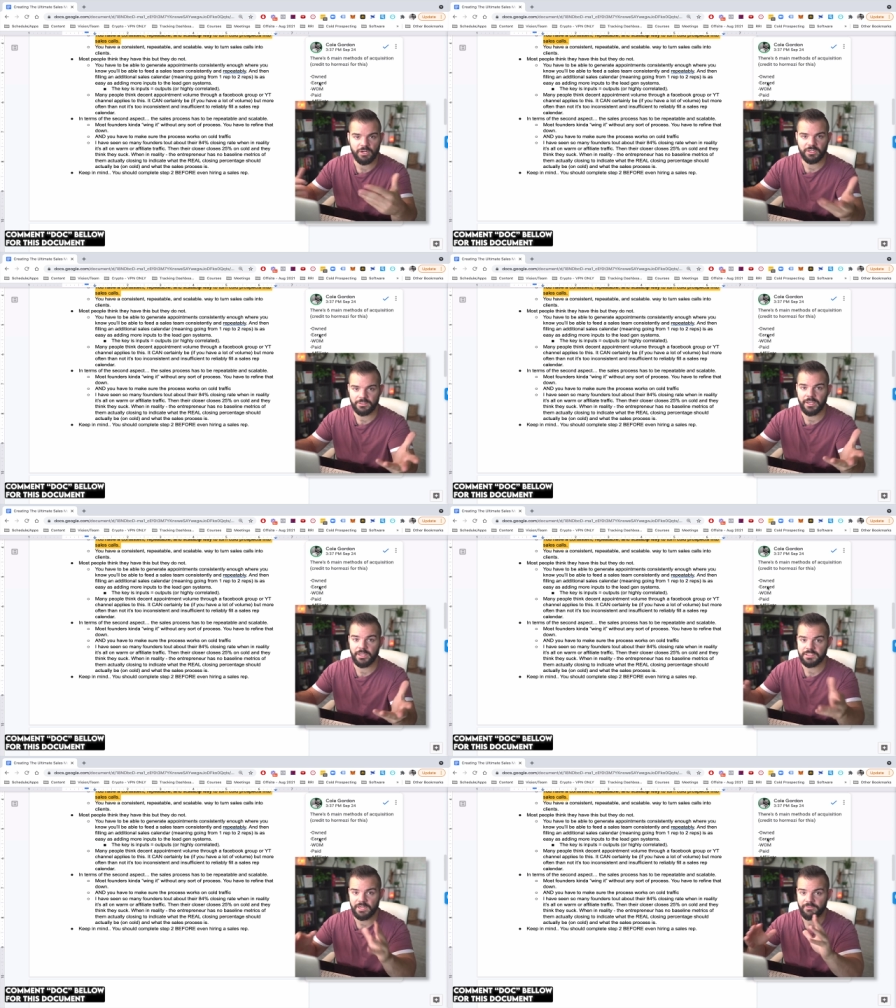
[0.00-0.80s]
with our
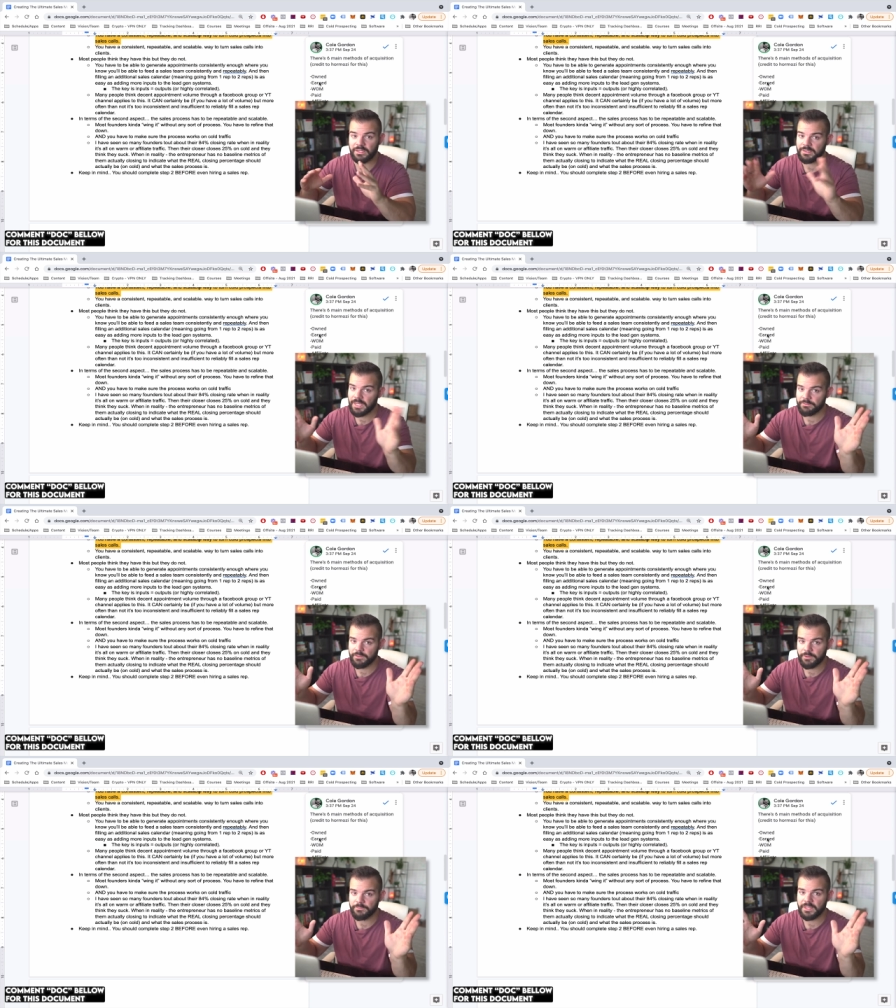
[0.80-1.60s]
clients, and I've had a lot of
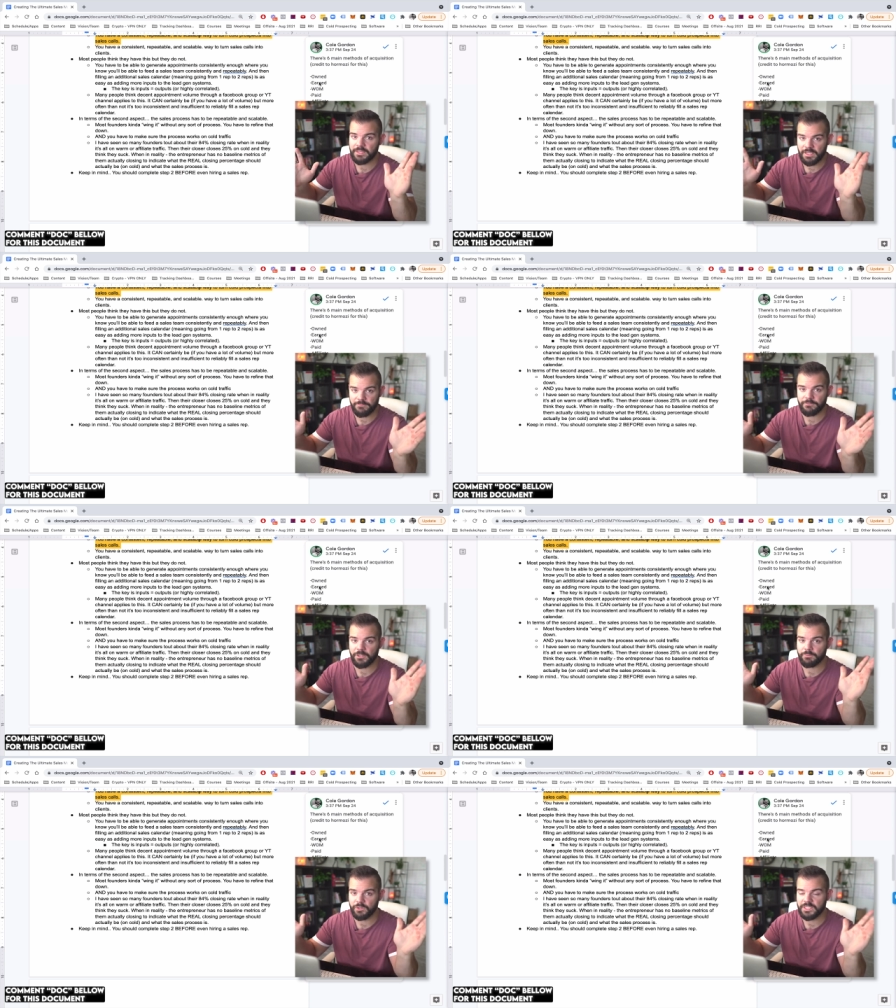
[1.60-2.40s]
them at the eight
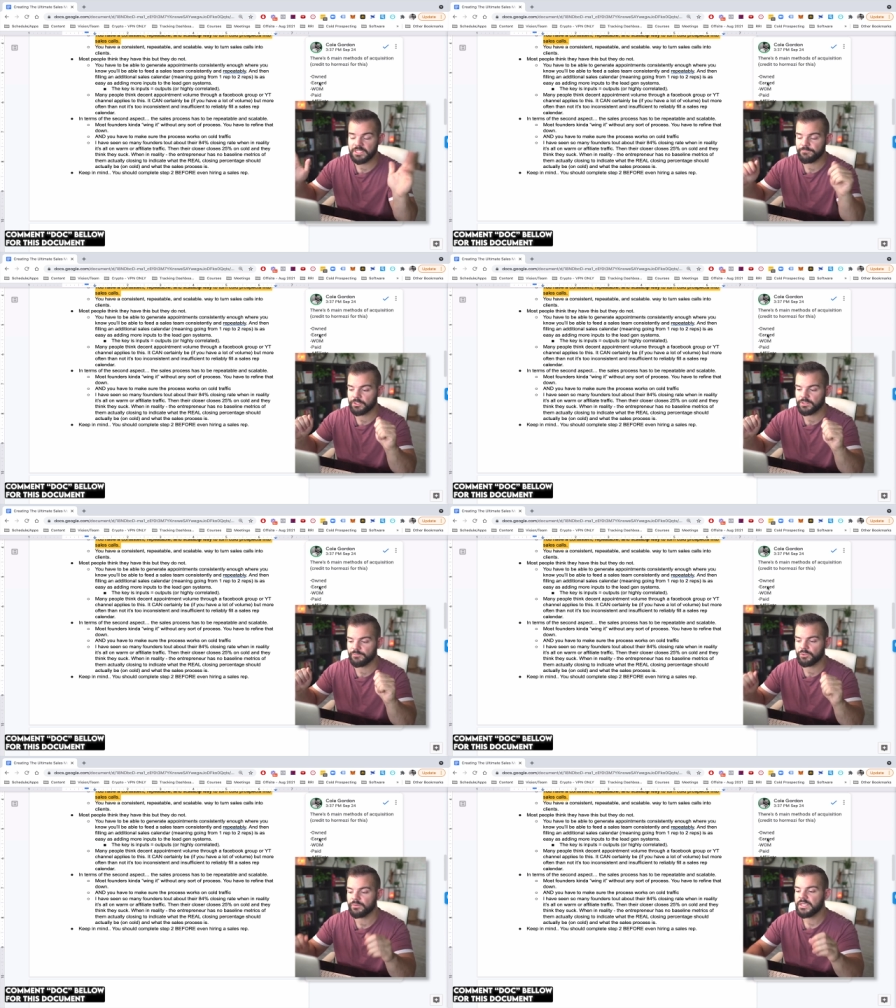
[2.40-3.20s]
figure, multi eight figure
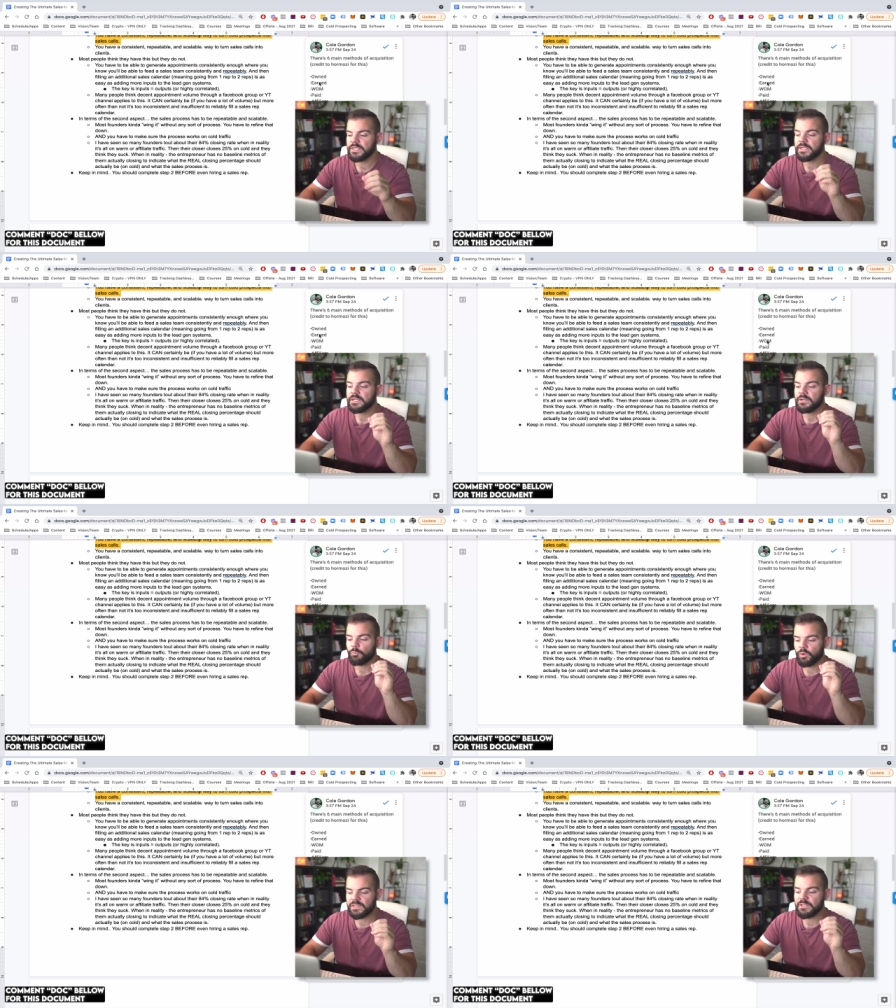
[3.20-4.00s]
level,
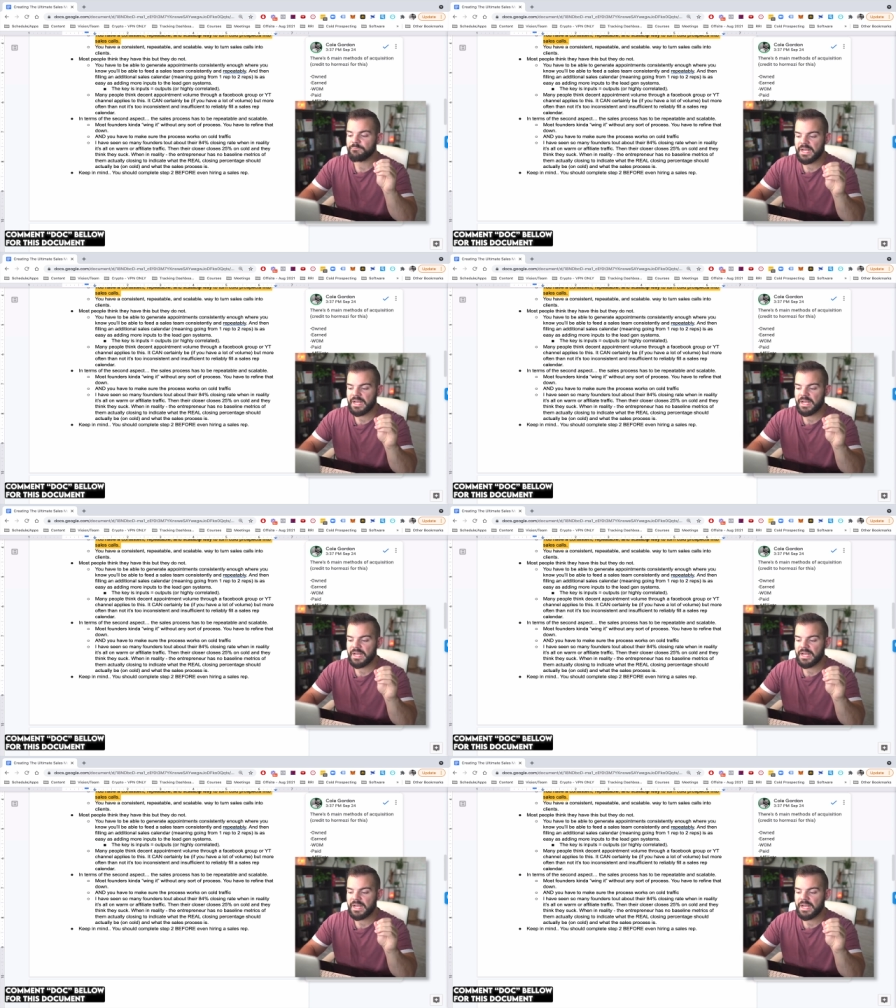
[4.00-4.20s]
what they've